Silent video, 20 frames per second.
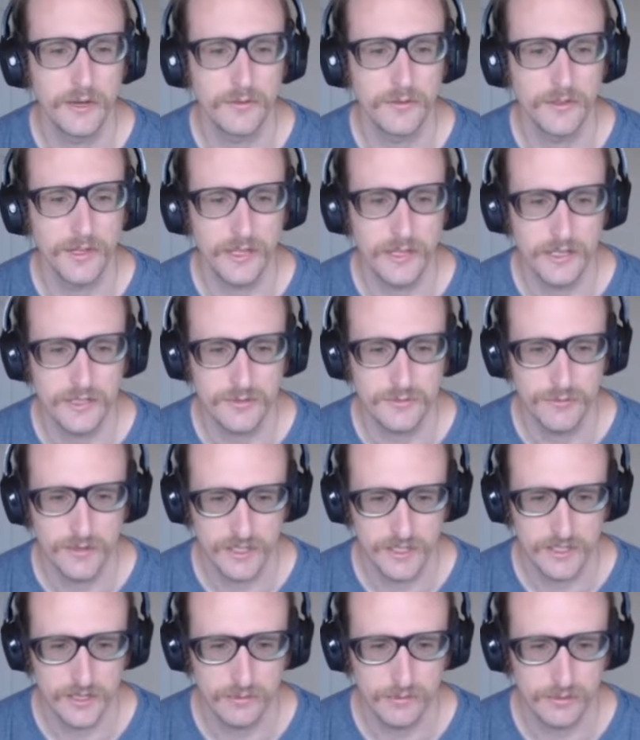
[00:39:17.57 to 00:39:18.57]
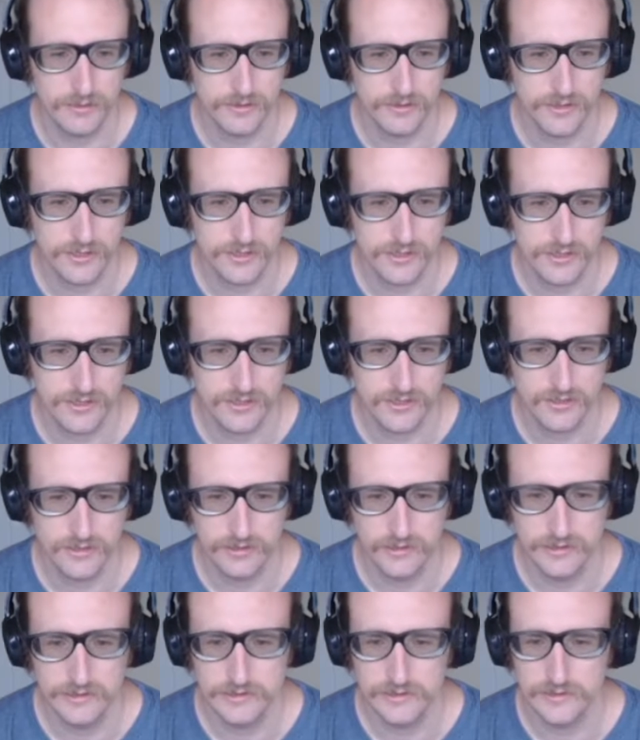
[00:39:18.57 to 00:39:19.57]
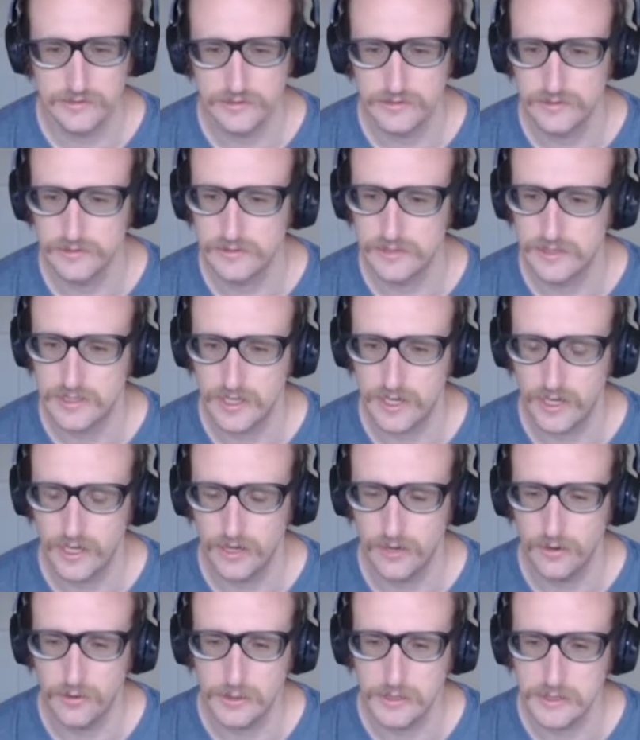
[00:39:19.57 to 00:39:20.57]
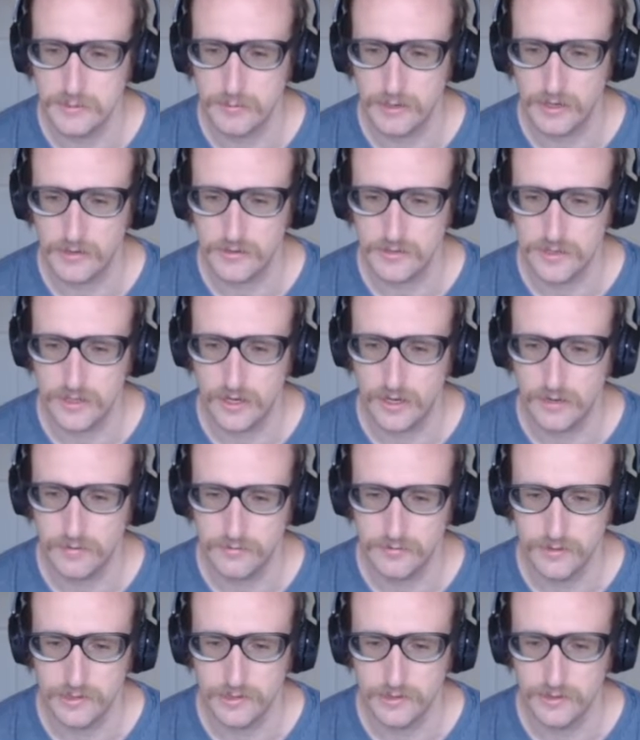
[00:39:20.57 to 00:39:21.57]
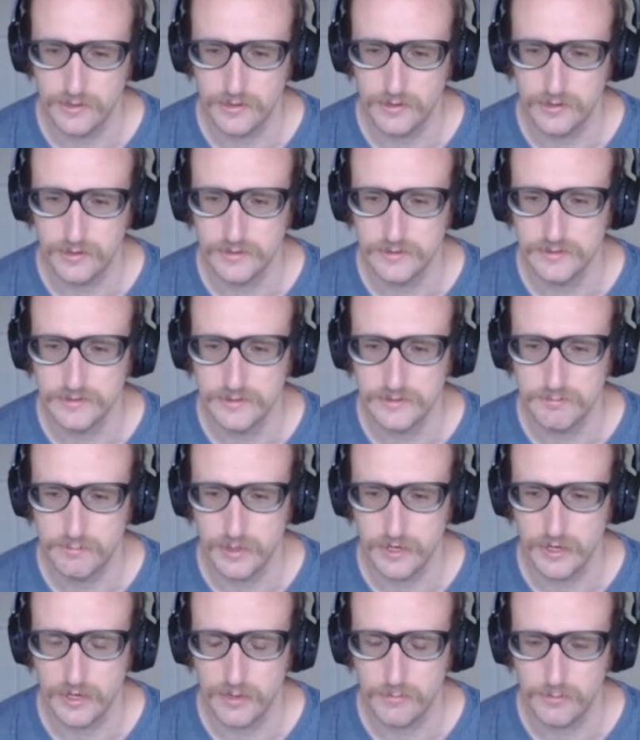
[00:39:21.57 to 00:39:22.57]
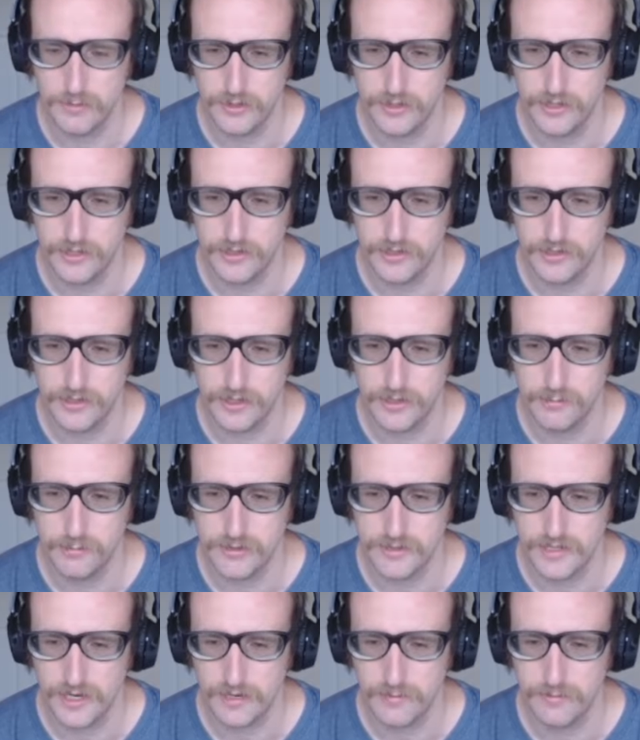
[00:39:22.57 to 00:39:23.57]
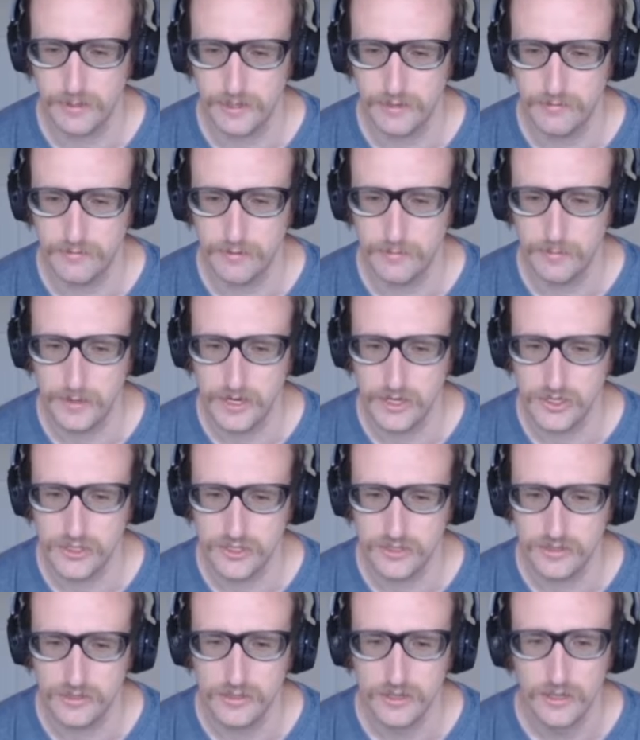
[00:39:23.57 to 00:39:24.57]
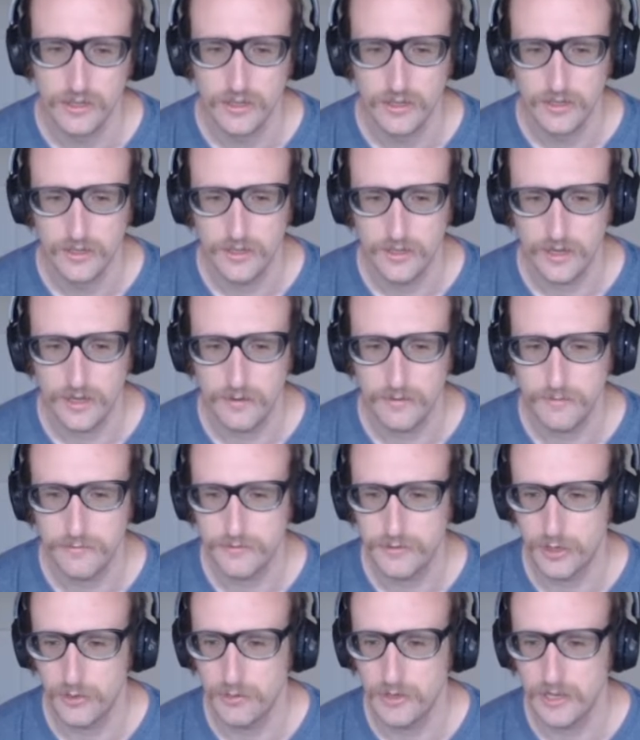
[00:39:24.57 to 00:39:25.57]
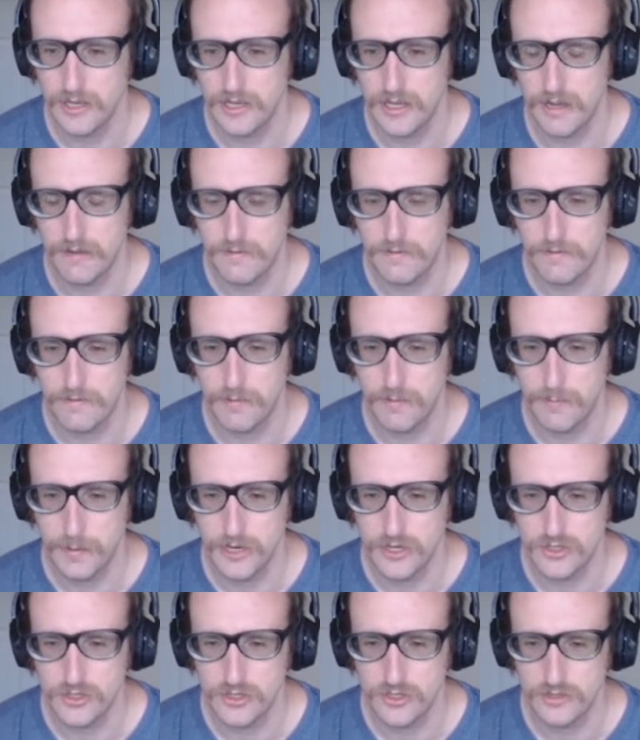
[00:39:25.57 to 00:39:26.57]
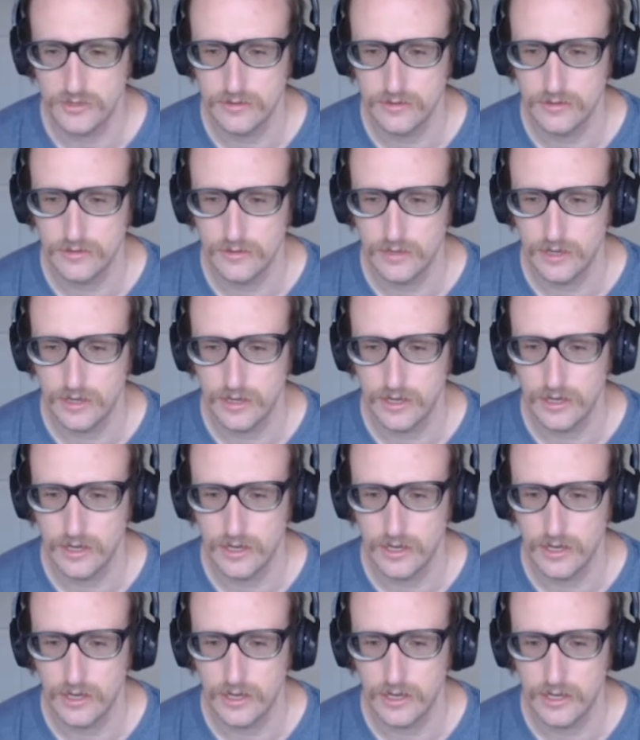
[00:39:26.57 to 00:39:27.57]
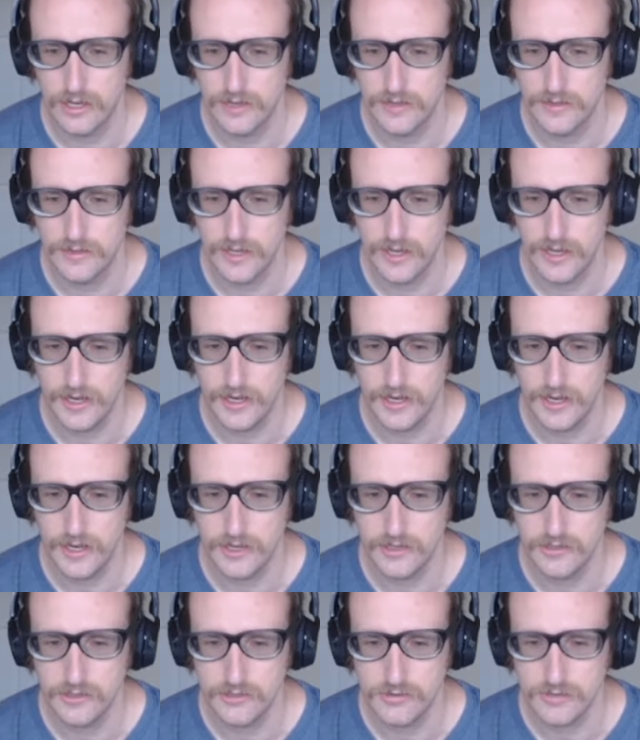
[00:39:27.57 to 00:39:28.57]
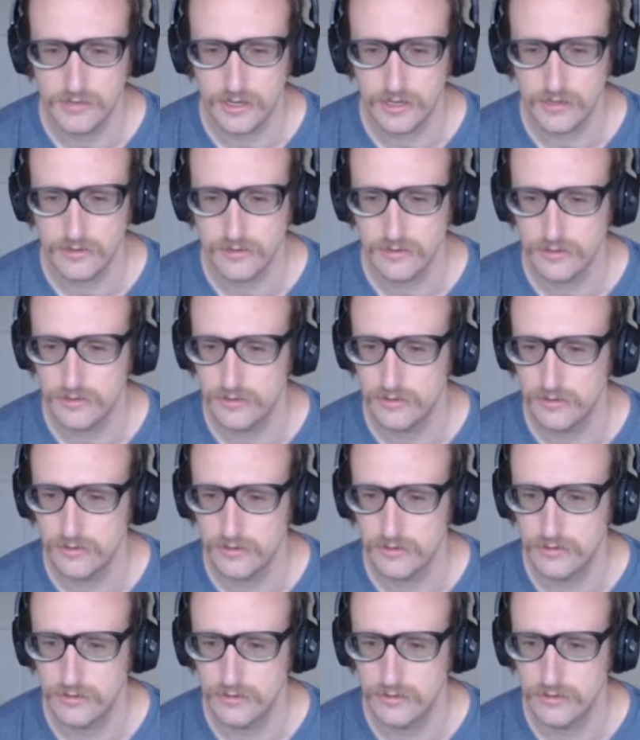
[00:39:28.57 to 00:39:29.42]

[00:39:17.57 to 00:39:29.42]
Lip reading: think it's reasonable to just say, oh, it's Microsoft, you know, big company, they're going to protect my information. If don't need to give information, then I choose not to.